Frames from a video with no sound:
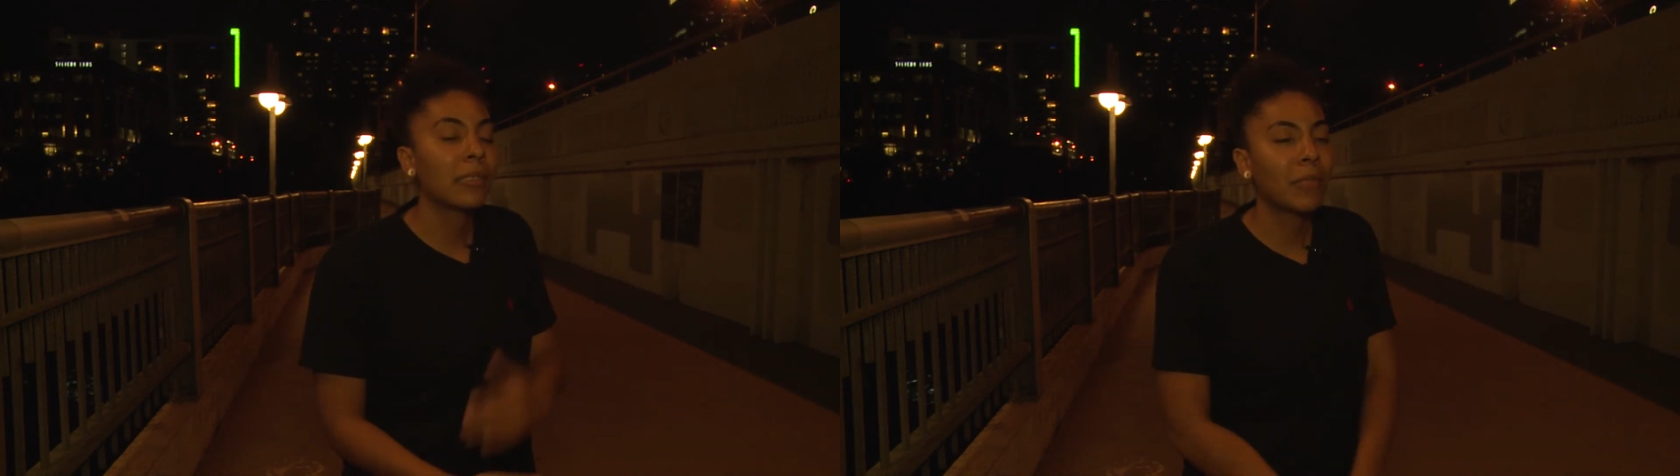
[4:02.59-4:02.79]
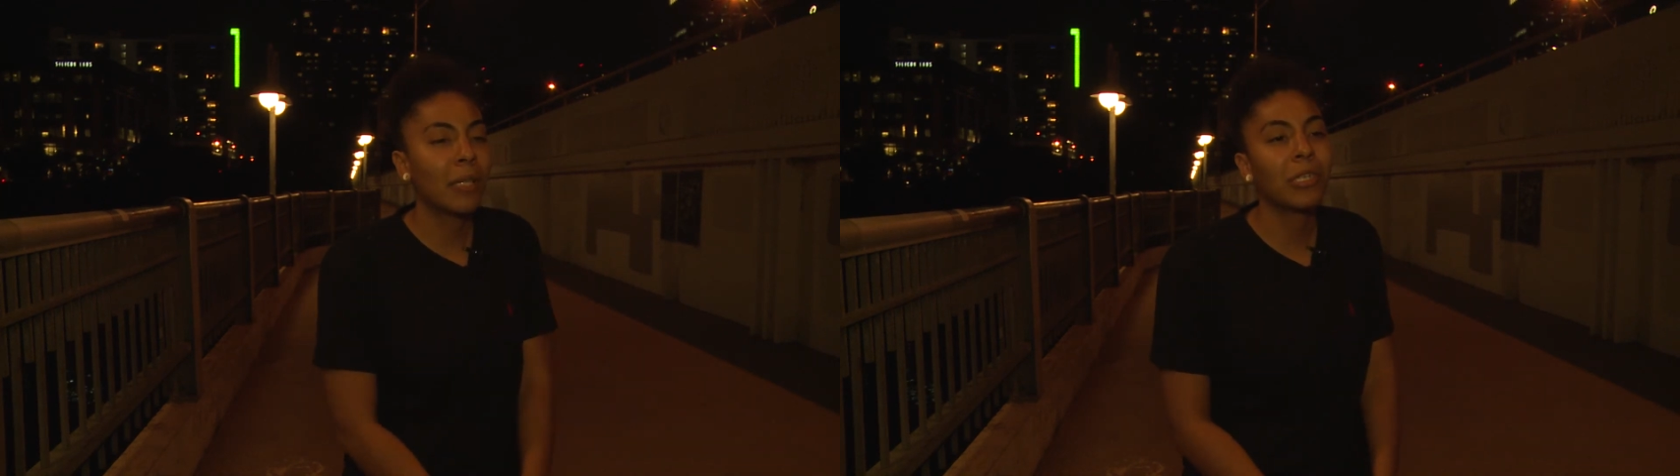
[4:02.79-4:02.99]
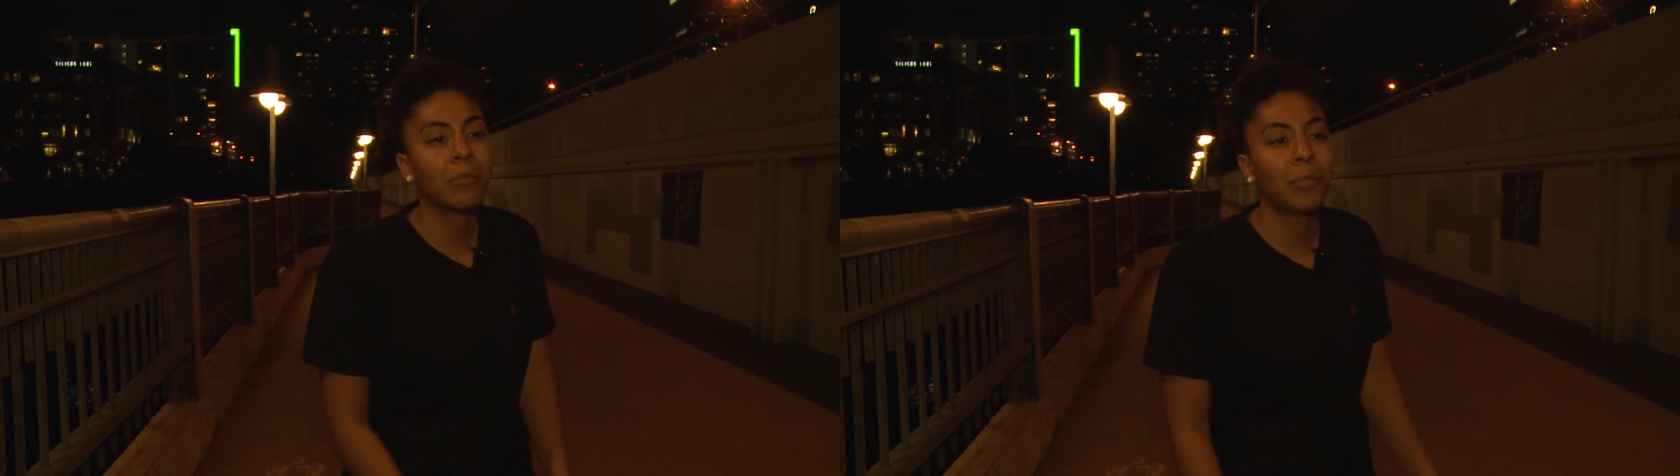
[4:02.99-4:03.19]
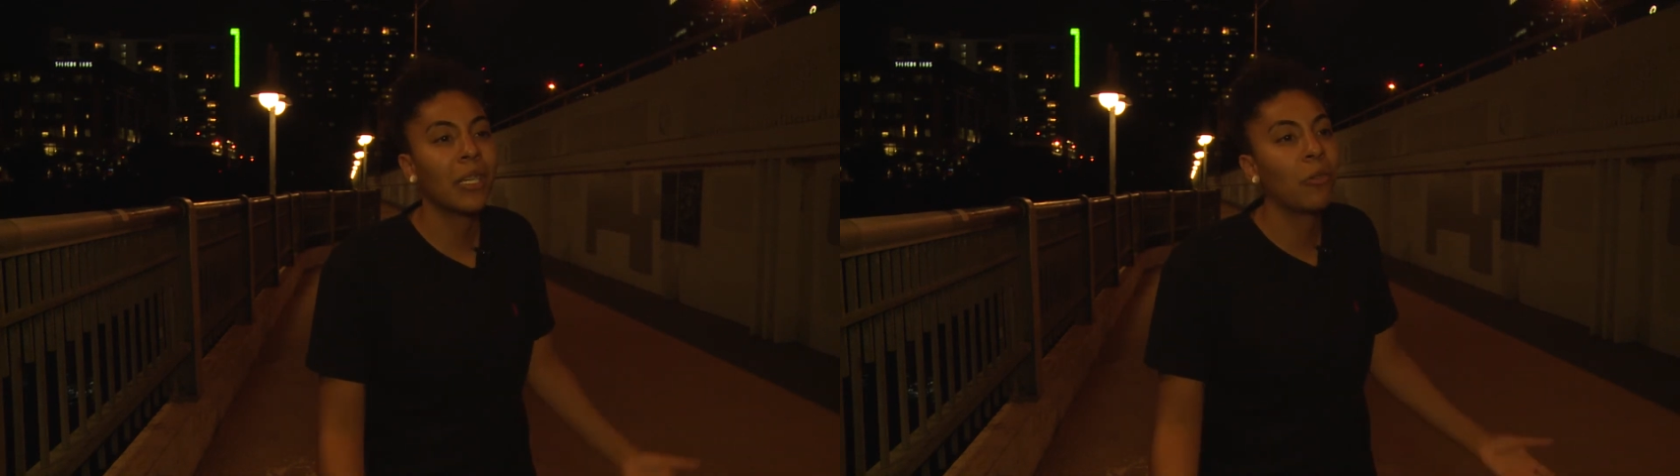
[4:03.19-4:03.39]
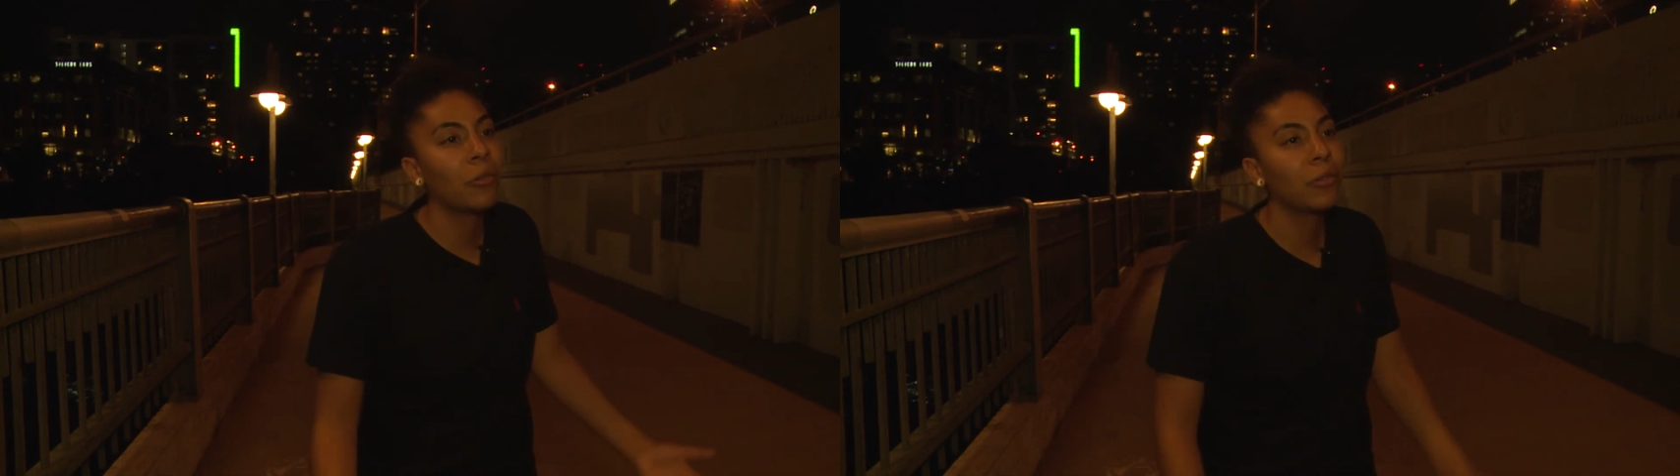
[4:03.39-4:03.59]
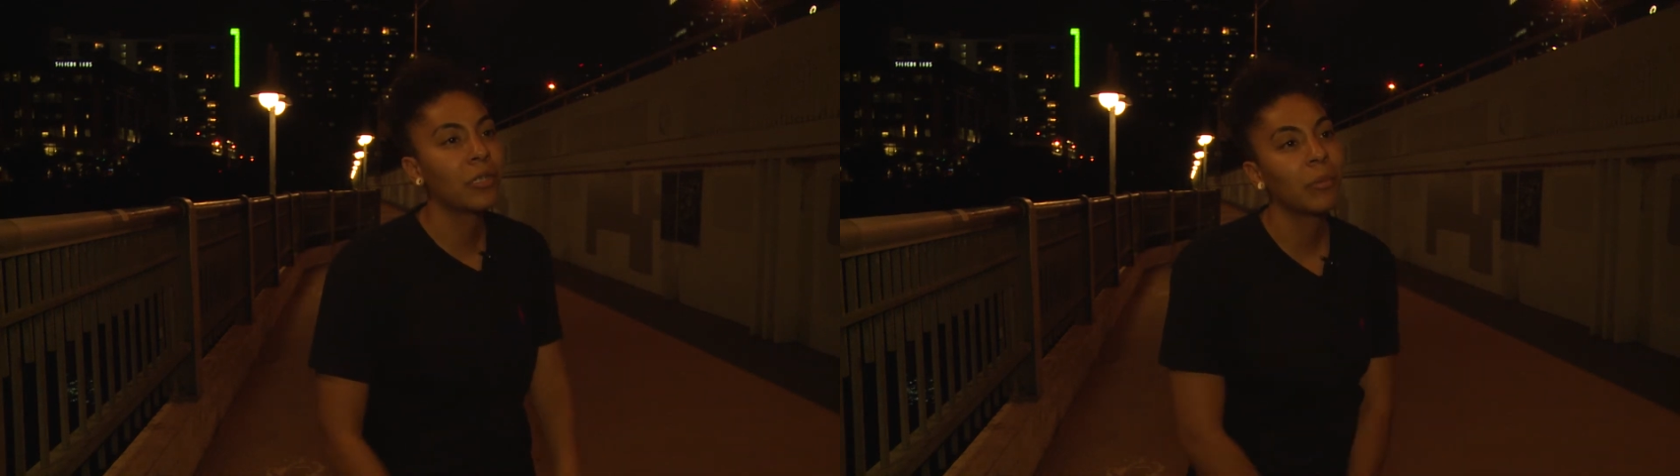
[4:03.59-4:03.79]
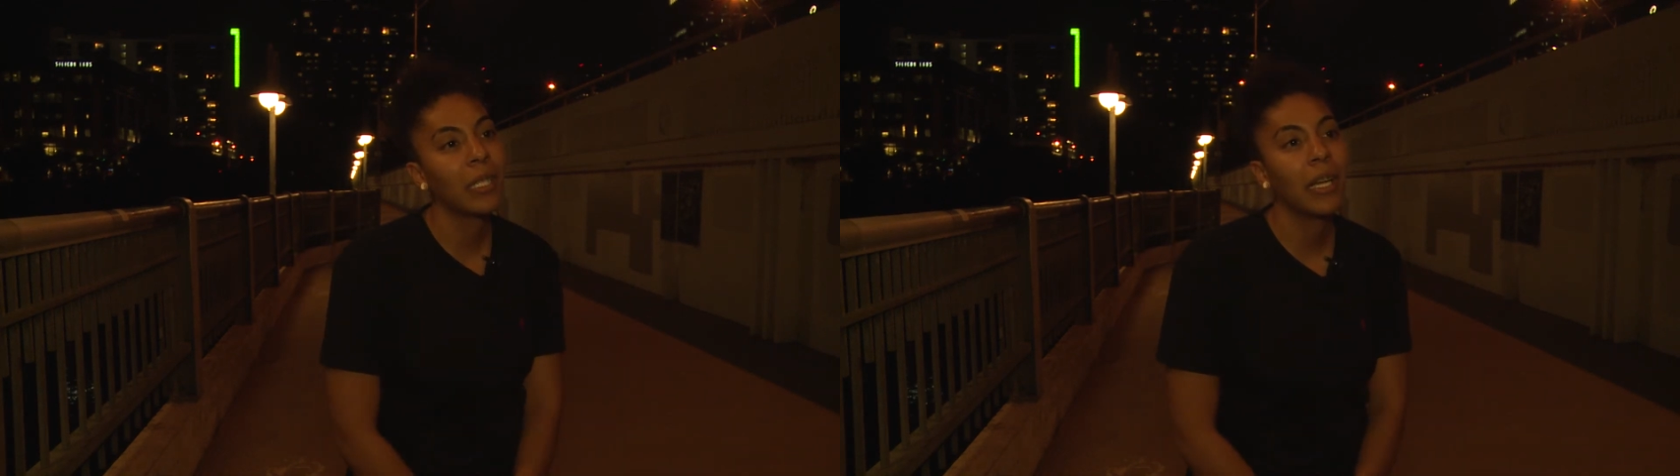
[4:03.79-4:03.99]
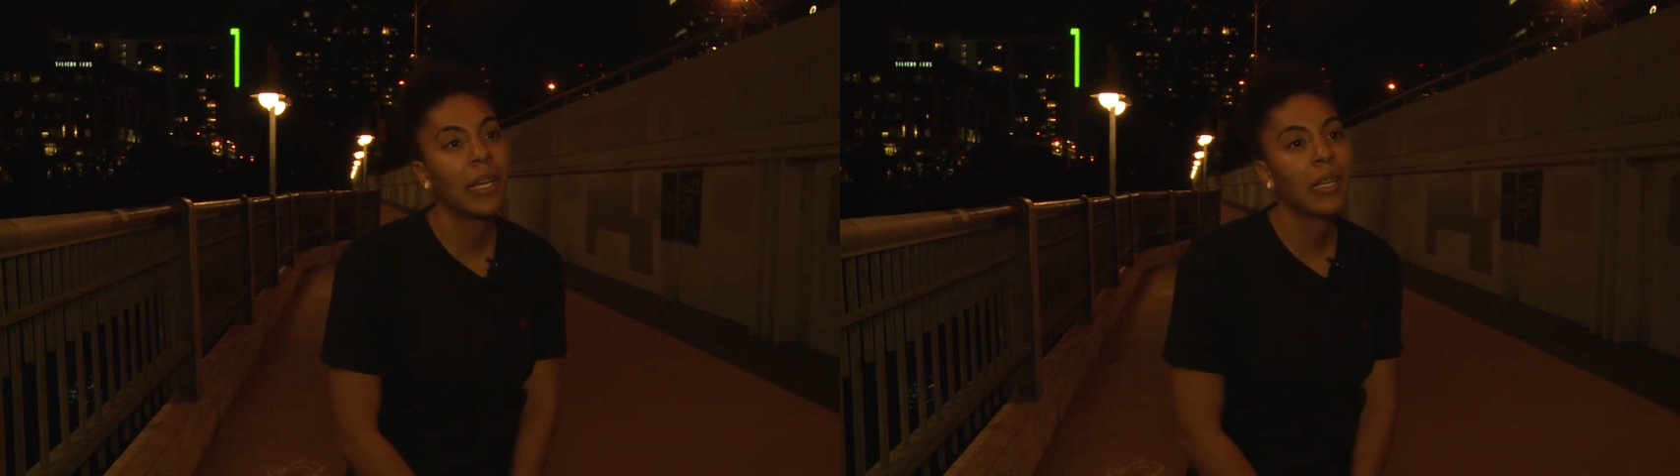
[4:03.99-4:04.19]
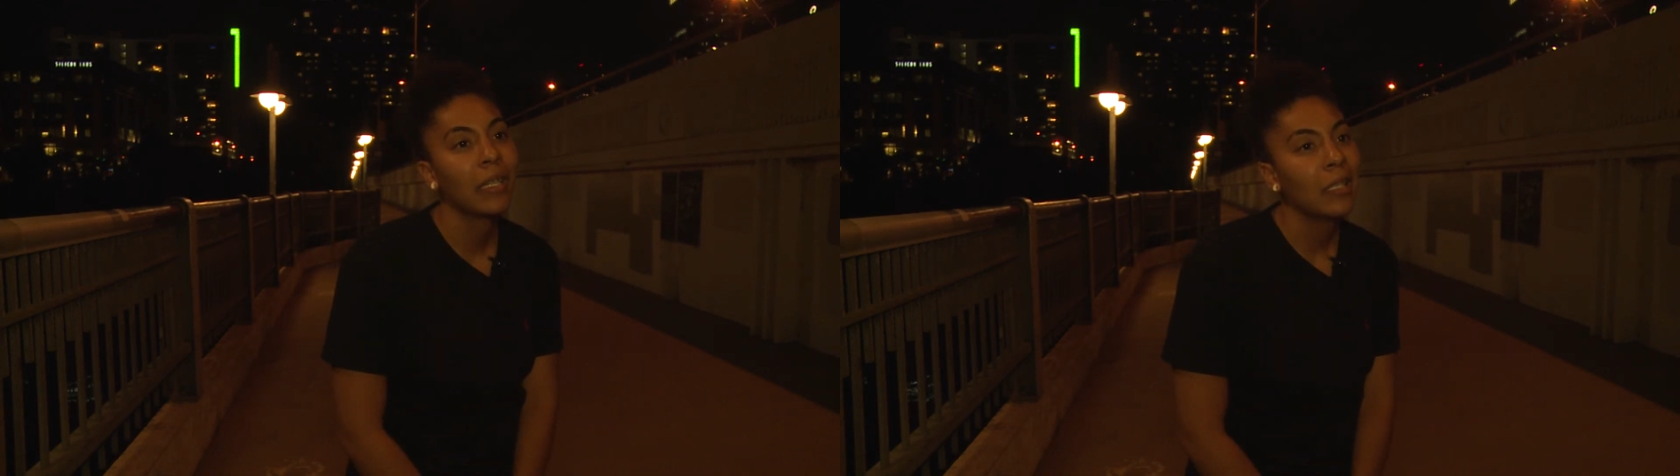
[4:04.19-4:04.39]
Sometimes just being cool, just being like,